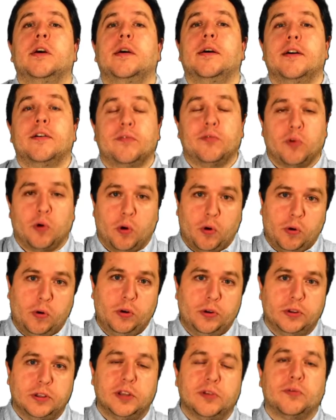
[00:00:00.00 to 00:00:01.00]
for all
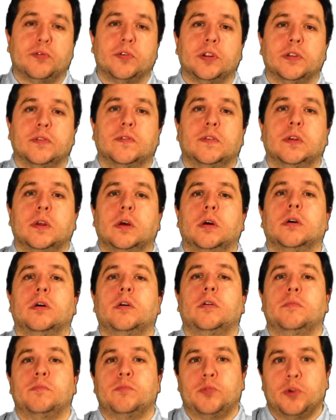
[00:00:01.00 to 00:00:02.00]
the different
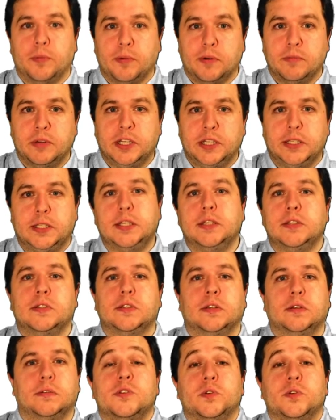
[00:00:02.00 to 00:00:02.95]
probabilities.